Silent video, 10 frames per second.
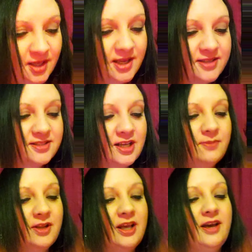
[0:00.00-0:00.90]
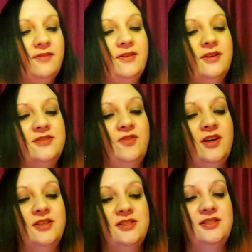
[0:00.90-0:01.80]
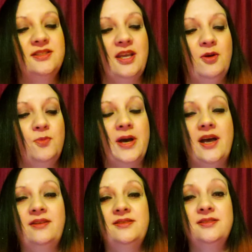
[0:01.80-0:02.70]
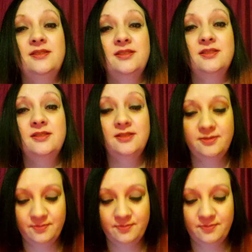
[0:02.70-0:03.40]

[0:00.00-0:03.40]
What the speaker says: It's time to have that fucking scale balanced